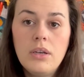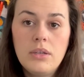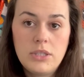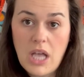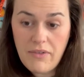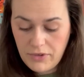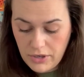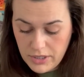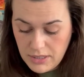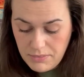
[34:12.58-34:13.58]
softener
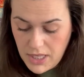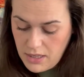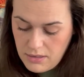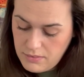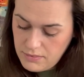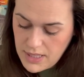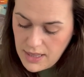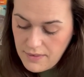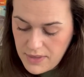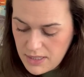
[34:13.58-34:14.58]
or something. I
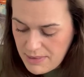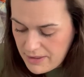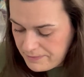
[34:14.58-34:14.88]
love the smell.